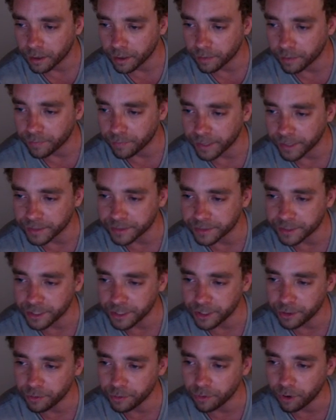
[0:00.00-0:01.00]
If I see
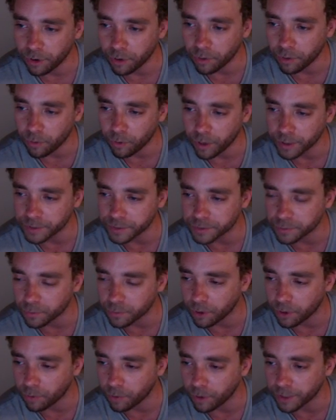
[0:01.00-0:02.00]
you, I'll watch
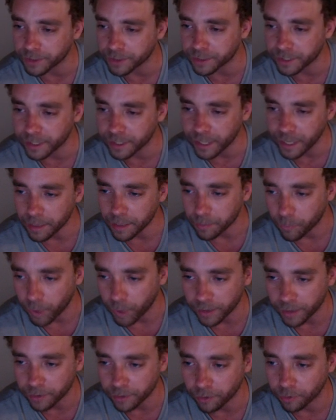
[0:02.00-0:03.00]
while watching the game.
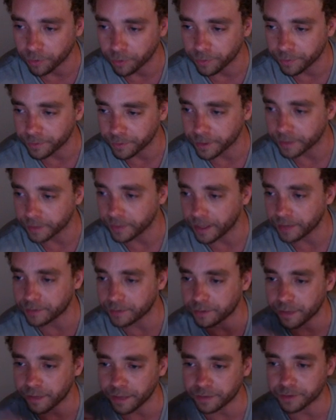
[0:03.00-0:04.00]
White gold.
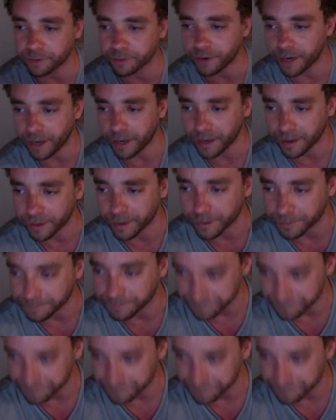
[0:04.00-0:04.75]
That's the right idea.